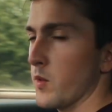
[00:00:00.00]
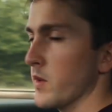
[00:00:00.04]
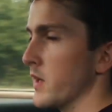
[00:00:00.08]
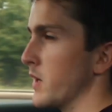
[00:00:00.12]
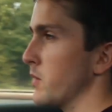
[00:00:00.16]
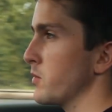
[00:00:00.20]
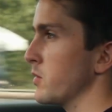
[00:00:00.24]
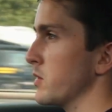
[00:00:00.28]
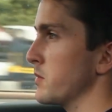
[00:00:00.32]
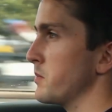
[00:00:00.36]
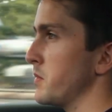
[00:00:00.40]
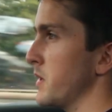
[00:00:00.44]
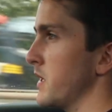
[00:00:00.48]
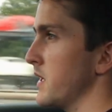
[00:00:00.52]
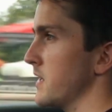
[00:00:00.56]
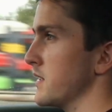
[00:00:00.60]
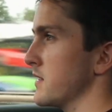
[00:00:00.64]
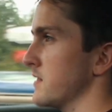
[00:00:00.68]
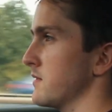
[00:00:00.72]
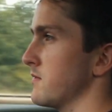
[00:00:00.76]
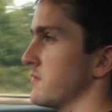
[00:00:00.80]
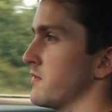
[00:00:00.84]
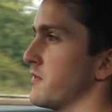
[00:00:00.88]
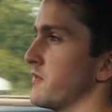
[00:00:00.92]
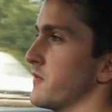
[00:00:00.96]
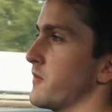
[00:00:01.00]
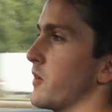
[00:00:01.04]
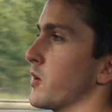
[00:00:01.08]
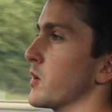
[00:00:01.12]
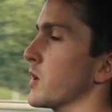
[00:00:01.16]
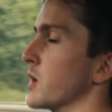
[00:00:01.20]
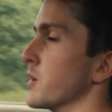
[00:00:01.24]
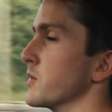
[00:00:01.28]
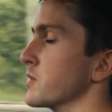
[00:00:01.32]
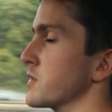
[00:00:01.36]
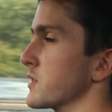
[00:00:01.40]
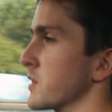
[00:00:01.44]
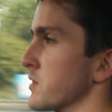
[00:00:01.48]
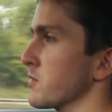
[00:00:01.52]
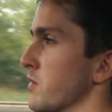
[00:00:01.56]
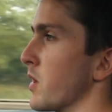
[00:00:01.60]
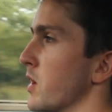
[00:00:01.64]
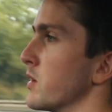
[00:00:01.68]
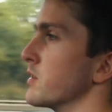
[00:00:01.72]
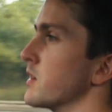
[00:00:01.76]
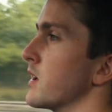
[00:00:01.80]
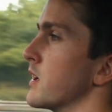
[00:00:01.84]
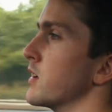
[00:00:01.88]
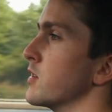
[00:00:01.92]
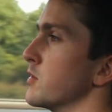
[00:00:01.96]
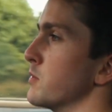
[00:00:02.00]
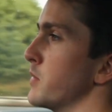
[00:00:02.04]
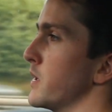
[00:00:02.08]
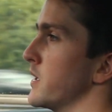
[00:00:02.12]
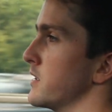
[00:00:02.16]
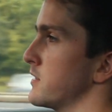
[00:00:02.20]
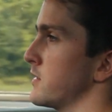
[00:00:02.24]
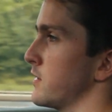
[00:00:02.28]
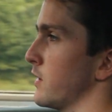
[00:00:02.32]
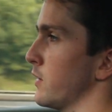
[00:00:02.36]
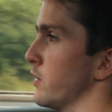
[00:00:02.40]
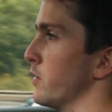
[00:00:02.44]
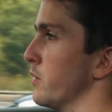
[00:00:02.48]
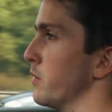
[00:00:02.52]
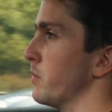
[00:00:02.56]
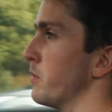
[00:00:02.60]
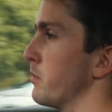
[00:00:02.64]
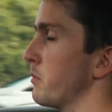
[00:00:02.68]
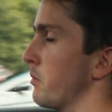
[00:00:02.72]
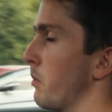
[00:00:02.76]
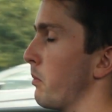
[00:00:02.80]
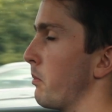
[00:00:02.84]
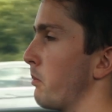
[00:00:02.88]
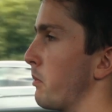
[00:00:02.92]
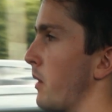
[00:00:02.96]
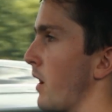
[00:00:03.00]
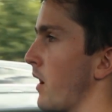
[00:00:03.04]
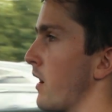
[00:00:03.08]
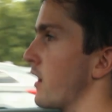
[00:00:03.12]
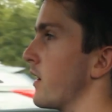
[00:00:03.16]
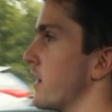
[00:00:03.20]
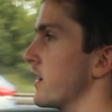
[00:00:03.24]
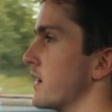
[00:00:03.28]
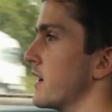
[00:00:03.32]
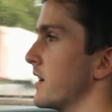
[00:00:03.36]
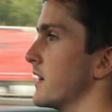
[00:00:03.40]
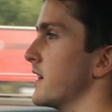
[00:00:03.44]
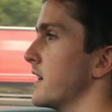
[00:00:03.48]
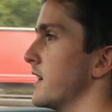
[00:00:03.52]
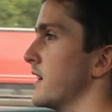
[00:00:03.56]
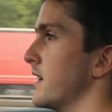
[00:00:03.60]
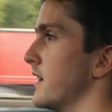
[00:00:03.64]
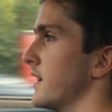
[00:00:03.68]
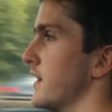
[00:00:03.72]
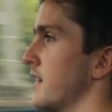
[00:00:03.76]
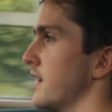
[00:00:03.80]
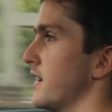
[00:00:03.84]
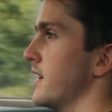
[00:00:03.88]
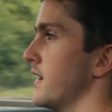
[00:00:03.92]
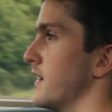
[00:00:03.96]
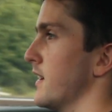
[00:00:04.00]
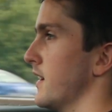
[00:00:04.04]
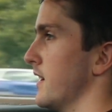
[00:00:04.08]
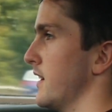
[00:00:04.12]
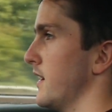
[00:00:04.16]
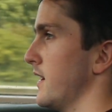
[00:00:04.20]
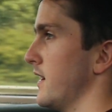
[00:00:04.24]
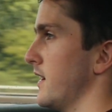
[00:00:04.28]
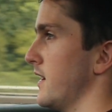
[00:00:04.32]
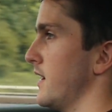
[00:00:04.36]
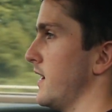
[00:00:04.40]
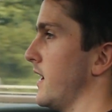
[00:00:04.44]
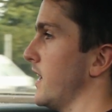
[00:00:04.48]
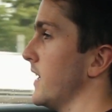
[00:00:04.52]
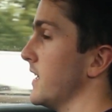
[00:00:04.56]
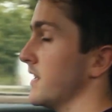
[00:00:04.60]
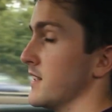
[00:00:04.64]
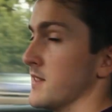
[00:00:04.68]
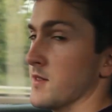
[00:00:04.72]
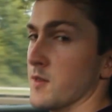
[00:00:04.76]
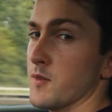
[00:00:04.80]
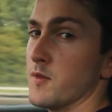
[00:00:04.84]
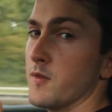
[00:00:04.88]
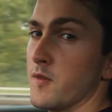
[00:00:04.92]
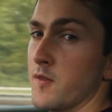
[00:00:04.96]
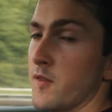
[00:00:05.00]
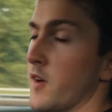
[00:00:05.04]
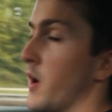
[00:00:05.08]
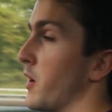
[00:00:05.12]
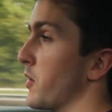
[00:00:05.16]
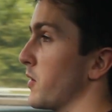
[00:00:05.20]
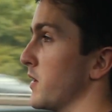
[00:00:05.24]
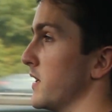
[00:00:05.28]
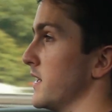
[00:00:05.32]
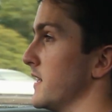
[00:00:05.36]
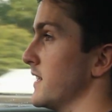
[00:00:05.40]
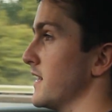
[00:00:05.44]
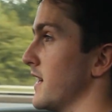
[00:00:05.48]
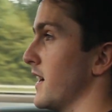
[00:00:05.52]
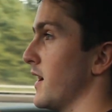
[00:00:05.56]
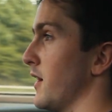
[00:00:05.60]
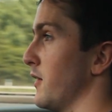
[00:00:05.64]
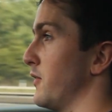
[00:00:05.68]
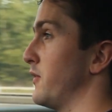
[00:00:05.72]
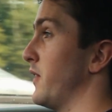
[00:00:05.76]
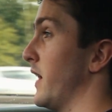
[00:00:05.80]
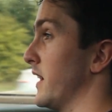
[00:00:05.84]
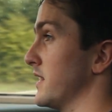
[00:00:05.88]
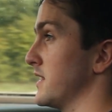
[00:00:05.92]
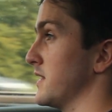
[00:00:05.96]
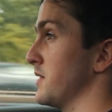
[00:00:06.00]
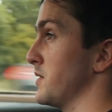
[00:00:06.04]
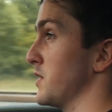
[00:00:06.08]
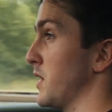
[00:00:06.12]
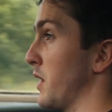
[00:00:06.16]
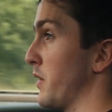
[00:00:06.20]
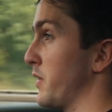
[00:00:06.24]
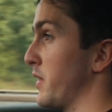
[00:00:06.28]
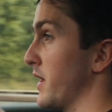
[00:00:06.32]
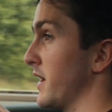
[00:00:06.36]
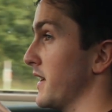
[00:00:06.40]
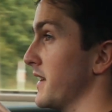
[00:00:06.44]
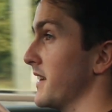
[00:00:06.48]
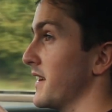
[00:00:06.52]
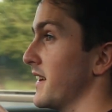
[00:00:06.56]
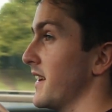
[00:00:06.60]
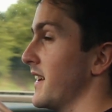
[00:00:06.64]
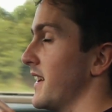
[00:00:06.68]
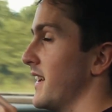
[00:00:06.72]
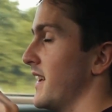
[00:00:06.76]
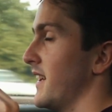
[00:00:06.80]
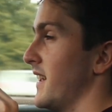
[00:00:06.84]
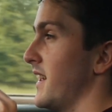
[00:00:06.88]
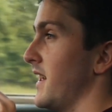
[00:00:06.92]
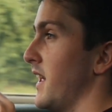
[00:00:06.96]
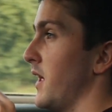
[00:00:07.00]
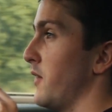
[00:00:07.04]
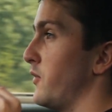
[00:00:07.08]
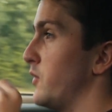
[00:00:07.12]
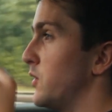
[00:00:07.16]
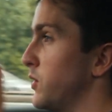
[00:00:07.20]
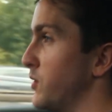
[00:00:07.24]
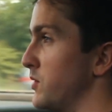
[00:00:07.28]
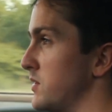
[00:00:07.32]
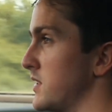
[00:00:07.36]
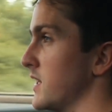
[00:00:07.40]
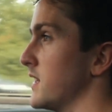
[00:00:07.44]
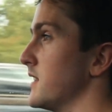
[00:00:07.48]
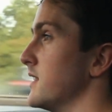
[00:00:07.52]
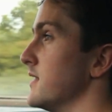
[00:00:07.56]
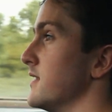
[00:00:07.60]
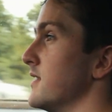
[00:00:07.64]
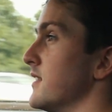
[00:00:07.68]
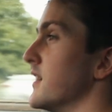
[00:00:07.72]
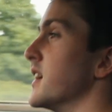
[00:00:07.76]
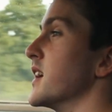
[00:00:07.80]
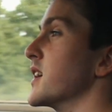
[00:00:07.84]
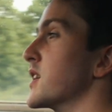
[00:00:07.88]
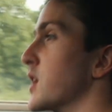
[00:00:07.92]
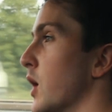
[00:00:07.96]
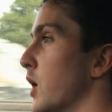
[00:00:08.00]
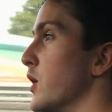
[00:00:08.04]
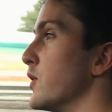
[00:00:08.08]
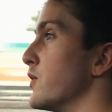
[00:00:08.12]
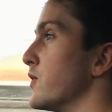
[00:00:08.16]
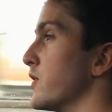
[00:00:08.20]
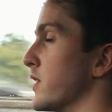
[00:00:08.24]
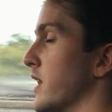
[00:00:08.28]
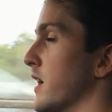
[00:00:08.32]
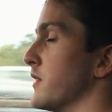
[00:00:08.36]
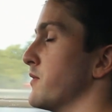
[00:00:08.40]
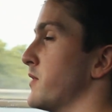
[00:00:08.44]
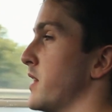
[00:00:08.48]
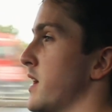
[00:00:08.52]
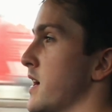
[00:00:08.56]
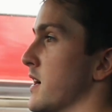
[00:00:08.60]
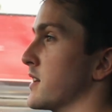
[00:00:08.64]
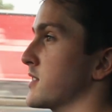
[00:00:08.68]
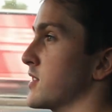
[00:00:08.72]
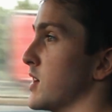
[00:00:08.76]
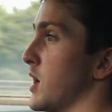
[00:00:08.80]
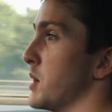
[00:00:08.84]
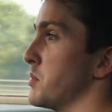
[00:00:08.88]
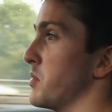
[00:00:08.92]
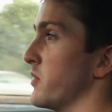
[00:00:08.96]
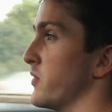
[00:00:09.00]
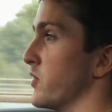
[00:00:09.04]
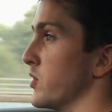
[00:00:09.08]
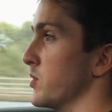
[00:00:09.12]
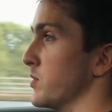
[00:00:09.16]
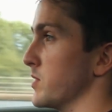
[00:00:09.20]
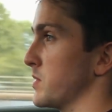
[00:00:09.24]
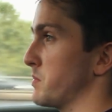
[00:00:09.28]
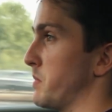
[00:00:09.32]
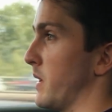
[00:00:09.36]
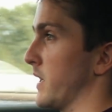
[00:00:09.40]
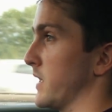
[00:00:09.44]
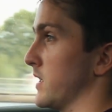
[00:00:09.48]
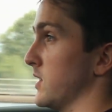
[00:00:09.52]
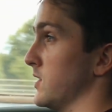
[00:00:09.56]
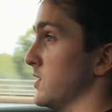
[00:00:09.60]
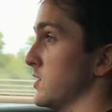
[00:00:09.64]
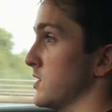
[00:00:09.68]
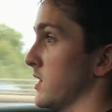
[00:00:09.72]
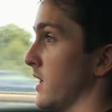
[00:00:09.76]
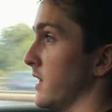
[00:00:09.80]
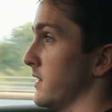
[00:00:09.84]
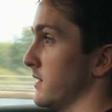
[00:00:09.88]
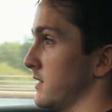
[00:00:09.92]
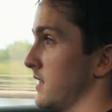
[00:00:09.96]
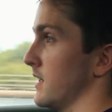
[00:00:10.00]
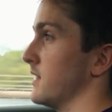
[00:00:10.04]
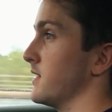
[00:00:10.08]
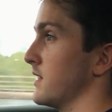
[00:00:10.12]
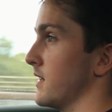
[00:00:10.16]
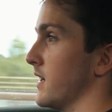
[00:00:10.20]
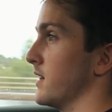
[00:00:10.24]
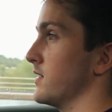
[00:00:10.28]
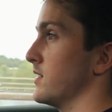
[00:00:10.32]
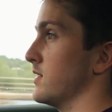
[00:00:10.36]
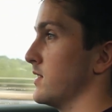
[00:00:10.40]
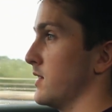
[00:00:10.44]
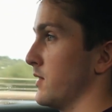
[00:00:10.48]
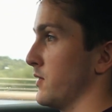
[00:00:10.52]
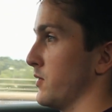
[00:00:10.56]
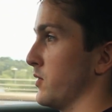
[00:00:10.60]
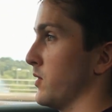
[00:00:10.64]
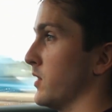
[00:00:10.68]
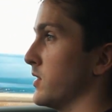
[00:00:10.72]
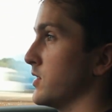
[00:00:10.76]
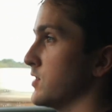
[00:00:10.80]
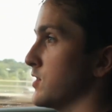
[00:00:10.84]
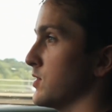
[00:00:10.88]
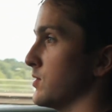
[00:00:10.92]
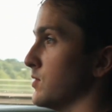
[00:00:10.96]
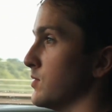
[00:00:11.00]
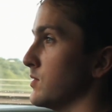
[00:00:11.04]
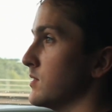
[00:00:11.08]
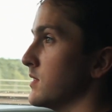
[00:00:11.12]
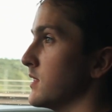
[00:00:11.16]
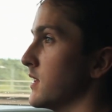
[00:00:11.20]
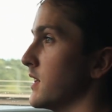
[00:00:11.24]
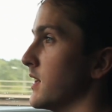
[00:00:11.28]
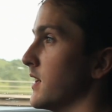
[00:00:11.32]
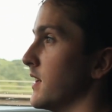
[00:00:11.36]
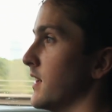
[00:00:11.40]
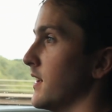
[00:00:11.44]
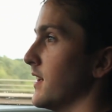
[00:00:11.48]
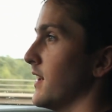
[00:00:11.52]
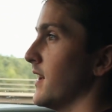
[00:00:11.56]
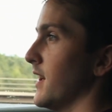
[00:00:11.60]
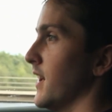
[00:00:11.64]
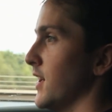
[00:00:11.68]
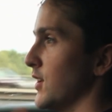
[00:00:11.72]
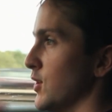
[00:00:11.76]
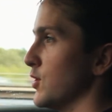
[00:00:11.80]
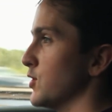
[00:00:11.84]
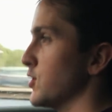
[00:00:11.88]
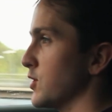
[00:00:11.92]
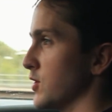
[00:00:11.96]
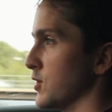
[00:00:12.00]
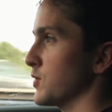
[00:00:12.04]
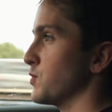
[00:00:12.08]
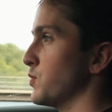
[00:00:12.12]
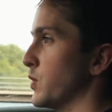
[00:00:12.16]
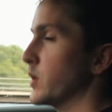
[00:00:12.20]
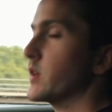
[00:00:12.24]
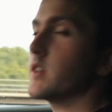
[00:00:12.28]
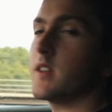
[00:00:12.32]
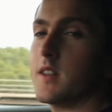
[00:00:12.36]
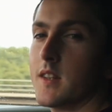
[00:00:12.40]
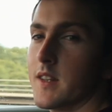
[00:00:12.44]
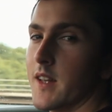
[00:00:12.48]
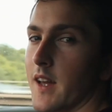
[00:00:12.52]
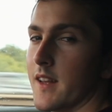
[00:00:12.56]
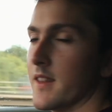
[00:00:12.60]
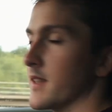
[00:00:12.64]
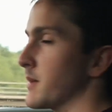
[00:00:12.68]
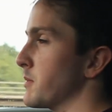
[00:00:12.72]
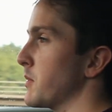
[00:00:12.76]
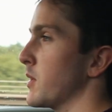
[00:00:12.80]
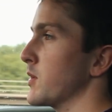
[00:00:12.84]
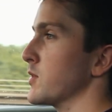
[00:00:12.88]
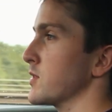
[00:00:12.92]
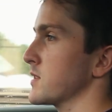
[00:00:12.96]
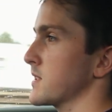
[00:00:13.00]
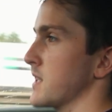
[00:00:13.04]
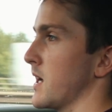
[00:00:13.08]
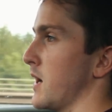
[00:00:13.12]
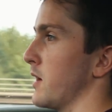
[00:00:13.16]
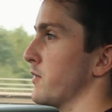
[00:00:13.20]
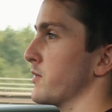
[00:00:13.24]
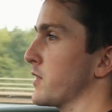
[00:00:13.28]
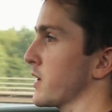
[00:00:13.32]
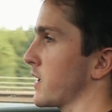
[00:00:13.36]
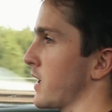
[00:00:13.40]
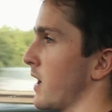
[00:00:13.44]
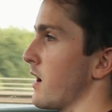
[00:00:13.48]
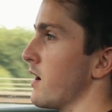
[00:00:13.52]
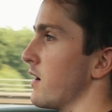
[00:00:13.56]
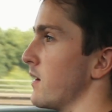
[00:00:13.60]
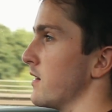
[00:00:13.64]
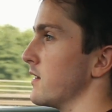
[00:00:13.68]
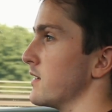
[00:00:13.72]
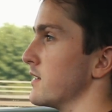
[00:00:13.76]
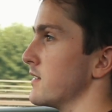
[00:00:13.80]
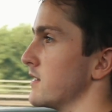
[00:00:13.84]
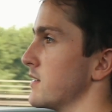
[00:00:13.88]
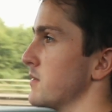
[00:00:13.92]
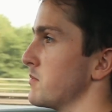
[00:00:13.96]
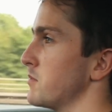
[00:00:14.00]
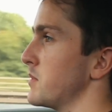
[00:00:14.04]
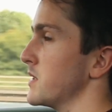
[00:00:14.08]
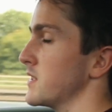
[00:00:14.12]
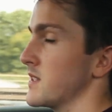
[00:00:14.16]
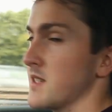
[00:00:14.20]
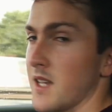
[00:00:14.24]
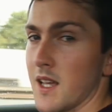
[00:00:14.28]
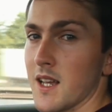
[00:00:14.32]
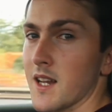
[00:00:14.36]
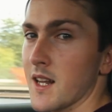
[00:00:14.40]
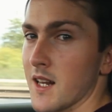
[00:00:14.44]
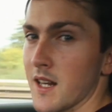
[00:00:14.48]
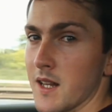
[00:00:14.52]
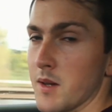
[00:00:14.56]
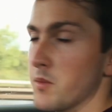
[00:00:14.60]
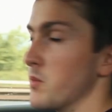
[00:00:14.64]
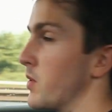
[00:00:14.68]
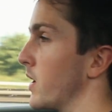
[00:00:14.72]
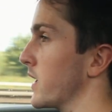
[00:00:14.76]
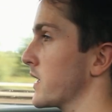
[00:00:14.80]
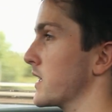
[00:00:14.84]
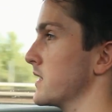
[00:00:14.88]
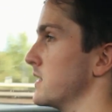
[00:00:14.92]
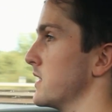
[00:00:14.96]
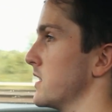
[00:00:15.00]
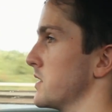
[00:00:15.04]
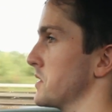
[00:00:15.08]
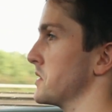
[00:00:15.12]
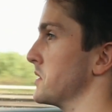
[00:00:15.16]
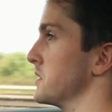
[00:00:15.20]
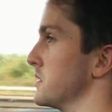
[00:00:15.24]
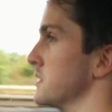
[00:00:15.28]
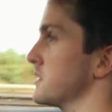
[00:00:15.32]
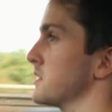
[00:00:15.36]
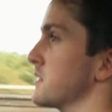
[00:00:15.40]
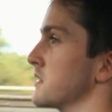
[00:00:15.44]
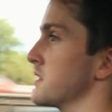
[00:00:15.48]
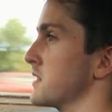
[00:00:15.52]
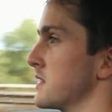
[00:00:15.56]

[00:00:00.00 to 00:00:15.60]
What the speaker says: there would be. It follows the road a little bit too, but it is very effective, and I think if you didn't go for that VXR performance package and didn't get the differential, you just wouldn't get the most out of the car, particularly in wet conditions.